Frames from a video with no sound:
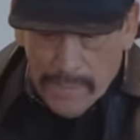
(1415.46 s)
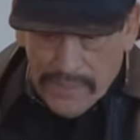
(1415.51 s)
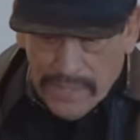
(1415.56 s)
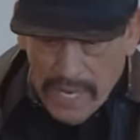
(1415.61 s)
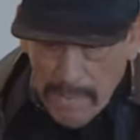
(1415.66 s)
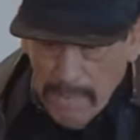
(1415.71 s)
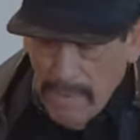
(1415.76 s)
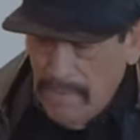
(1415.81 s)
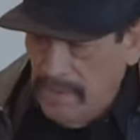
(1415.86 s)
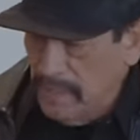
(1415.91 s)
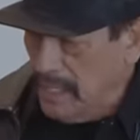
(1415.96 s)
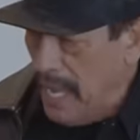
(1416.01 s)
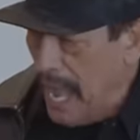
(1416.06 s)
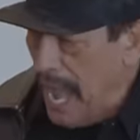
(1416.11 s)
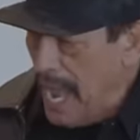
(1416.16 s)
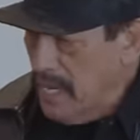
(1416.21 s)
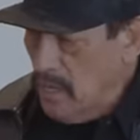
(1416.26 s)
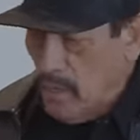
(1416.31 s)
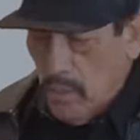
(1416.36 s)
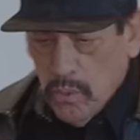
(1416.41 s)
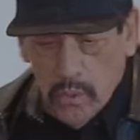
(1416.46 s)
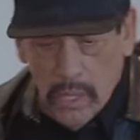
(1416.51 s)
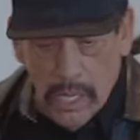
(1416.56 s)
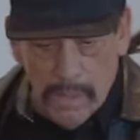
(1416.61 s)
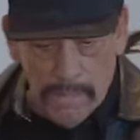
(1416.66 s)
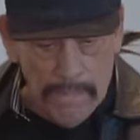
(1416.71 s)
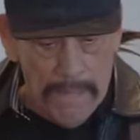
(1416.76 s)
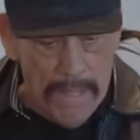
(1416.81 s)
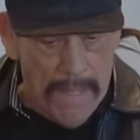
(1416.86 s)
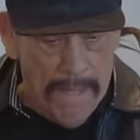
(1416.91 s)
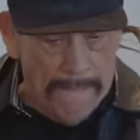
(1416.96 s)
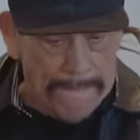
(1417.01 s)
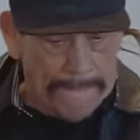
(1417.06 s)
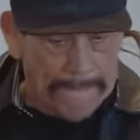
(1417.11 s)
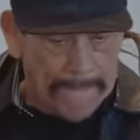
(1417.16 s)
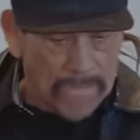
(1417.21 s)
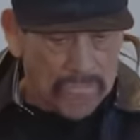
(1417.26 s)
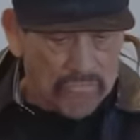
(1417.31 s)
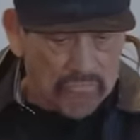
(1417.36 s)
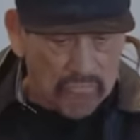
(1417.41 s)
Some of us, I grew up,
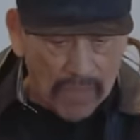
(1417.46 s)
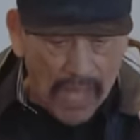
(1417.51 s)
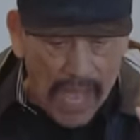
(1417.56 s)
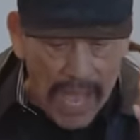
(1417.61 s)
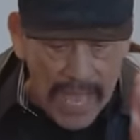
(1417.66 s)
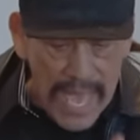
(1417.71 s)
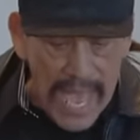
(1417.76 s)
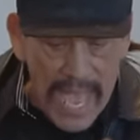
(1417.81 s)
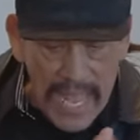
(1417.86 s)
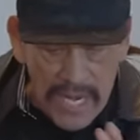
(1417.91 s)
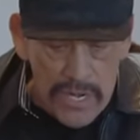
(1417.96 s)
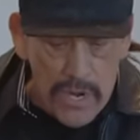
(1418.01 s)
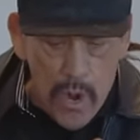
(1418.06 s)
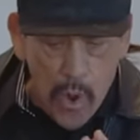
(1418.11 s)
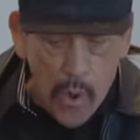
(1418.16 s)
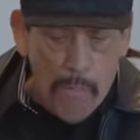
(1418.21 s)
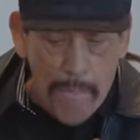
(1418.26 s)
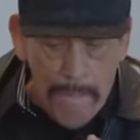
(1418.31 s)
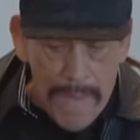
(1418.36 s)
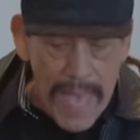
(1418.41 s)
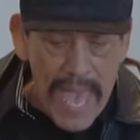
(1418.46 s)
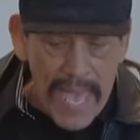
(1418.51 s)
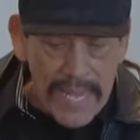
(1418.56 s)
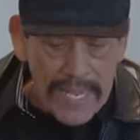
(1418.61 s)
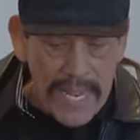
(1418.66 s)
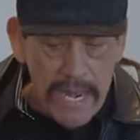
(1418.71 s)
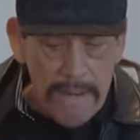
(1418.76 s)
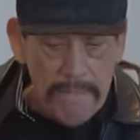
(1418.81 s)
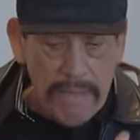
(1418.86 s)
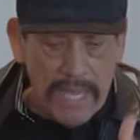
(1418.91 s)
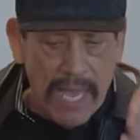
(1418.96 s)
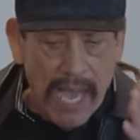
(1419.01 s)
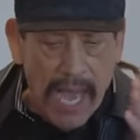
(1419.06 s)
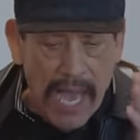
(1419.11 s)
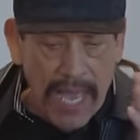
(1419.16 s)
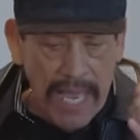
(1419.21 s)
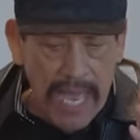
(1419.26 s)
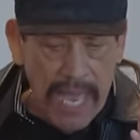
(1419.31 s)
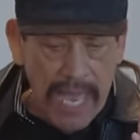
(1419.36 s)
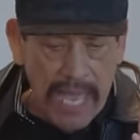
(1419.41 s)
I had no mad in me.
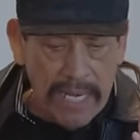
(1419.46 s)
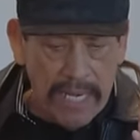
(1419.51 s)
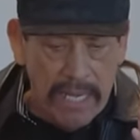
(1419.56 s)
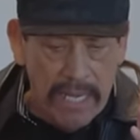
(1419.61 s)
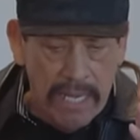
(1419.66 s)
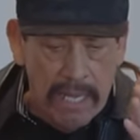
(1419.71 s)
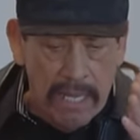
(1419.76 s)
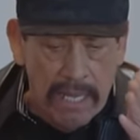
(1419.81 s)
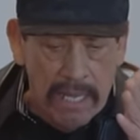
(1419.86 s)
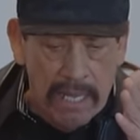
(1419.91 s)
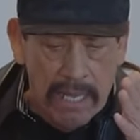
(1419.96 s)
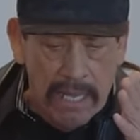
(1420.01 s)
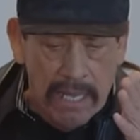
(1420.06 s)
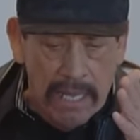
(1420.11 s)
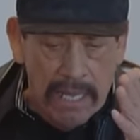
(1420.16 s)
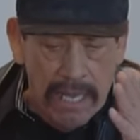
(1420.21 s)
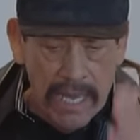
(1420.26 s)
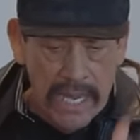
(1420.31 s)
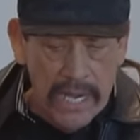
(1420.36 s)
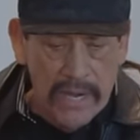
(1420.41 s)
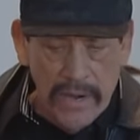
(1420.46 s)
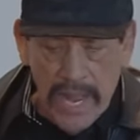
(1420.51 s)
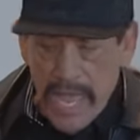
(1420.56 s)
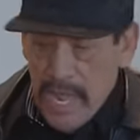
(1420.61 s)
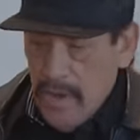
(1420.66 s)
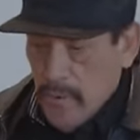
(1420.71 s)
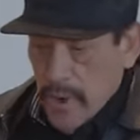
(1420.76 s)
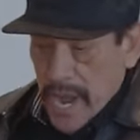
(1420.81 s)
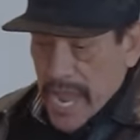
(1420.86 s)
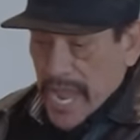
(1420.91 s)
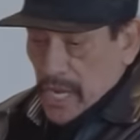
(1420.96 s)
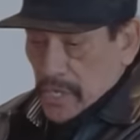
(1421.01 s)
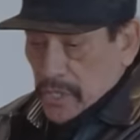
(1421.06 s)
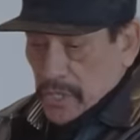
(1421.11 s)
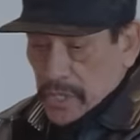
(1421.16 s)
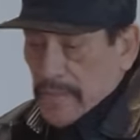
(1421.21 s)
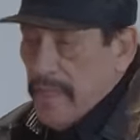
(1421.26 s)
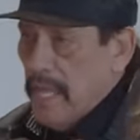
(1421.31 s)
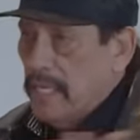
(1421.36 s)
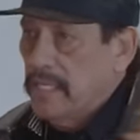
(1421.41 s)
I had here and
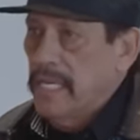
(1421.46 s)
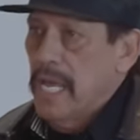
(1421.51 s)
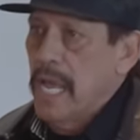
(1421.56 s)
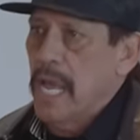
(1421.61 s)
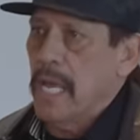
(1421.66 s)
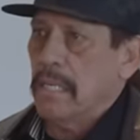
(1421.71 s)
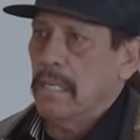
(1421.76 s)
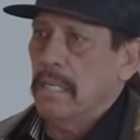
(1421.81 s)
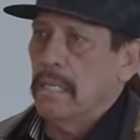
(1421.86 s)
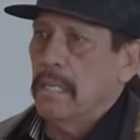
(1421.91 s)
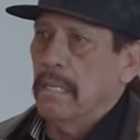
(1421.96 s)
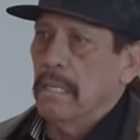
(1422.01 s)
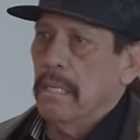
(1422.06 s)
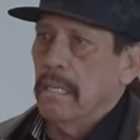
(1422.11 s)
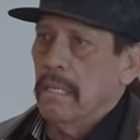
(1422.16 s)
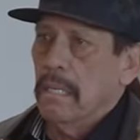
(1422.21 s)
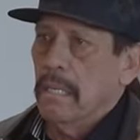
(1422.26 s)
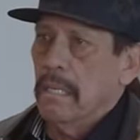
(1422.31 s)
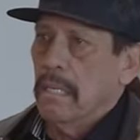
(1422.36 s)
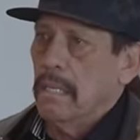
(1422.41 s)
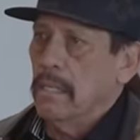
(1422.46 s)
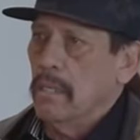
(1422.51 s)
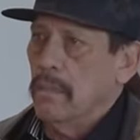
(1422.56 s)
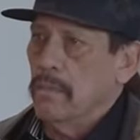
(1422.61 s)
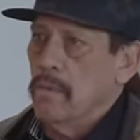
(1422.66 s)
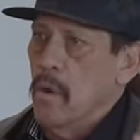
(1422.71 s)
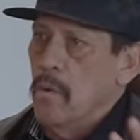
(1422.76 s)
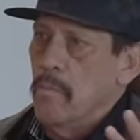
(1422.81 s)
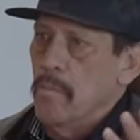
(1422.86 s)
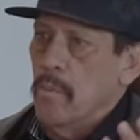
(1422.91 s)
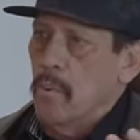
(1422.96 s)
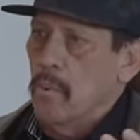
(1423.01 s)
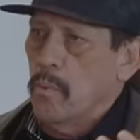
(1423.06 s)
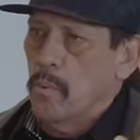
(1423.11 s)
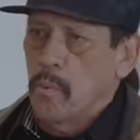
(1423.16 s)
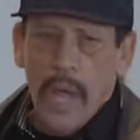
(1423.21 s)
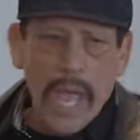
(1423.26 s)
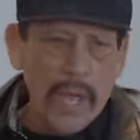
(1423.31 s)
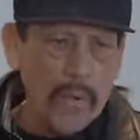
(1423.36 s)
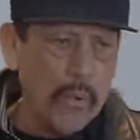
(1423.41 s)
rage. That's it. You know, no
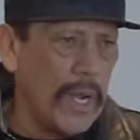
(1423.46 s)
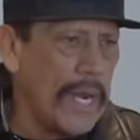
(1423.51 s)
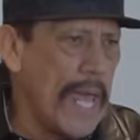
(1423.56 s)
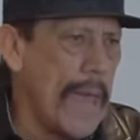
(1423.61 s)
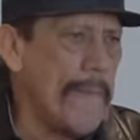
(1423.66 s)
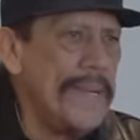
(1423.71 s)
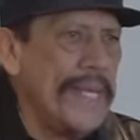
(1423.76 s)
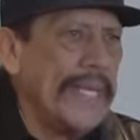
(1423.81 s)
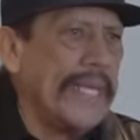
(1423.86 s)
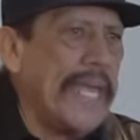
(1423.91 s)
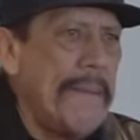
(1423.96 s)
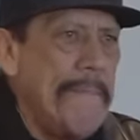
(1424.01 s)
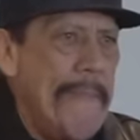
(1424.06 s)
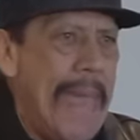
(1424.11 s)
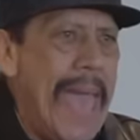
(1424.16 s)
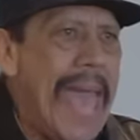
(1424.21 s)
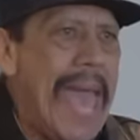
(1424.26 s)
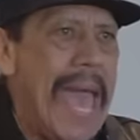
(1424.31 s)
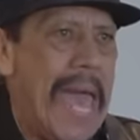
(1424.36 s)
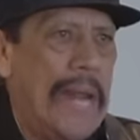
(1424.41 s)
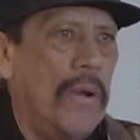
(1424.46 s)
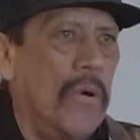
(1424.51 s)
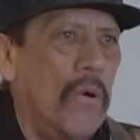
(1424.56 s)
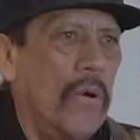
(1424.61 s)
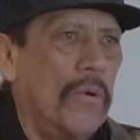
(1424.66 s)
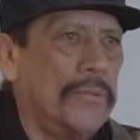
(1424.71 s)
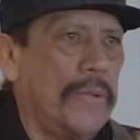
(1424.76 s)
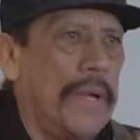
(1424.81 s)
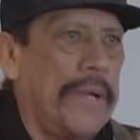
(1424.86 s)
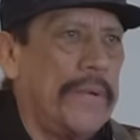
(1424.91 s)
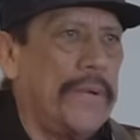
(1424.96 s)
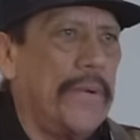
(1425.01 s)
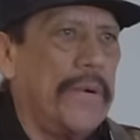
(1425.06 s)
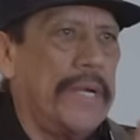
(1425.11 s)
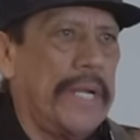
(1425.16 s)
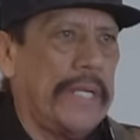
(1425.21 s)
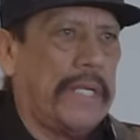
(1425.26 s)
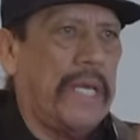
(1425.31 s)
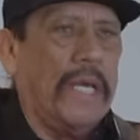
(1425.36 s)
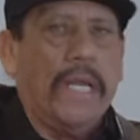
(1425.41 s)
way. What happened to get mad? Oh, do I even
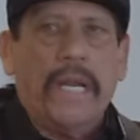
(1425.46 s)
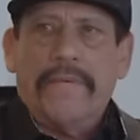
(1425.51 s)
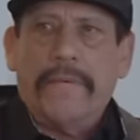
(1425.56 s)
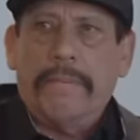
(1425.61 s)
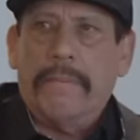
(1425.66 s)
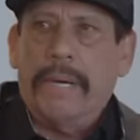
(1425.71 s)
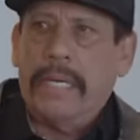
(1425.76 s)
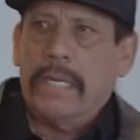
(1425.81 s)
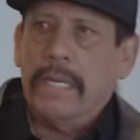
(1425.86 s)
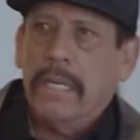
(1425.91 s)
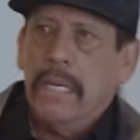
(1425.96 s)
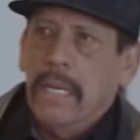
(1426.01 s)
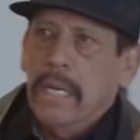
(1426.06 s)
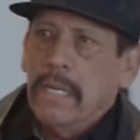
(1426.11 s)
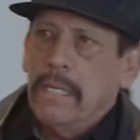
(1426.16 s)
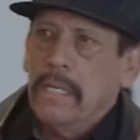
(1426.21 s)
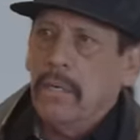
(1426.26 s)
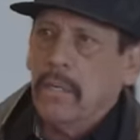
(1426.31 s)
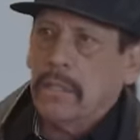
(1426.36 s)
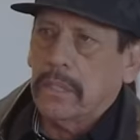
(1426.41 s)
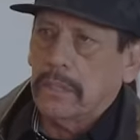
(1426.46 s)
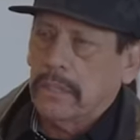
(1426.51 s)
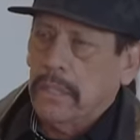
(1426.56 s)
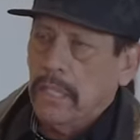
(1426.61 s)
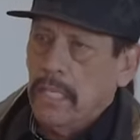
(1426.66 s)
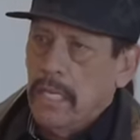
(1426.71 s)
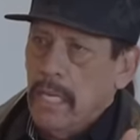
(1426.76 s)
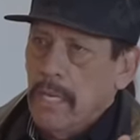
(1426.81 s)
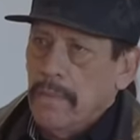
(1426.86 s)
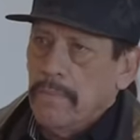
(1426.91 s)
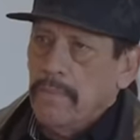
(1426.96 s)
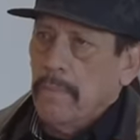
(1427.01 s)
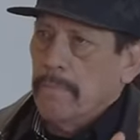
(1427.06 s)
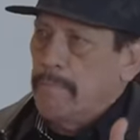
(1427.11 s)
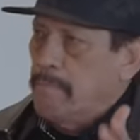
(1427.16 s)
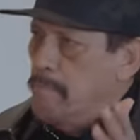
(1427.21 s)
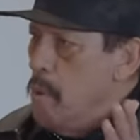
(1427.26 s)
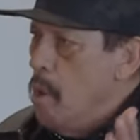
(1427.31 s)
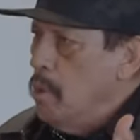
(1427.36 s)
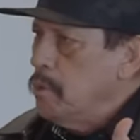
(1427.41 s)
want to kill everybody? You know, because
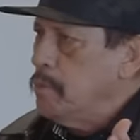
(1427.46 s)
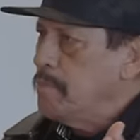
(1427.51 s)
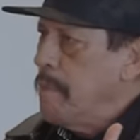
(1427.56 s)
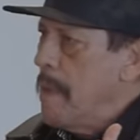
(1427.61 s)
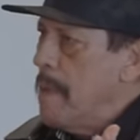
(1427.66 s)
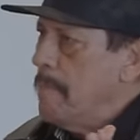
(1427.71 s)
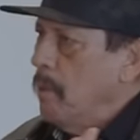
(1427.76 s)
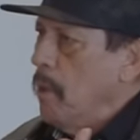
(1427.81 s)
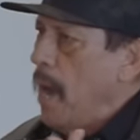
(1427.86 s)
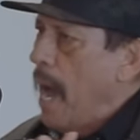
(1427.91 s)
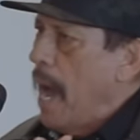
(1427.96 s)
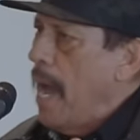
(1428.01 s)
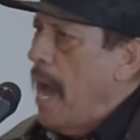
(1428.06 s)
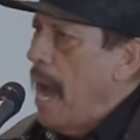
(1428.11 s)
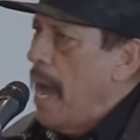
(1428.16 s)
most people,